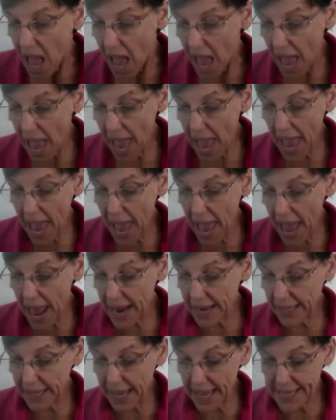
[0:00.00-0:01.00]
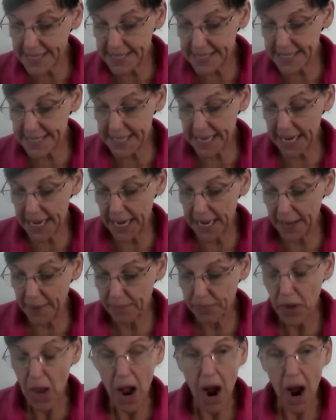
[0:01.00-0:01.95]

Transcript: And let's see.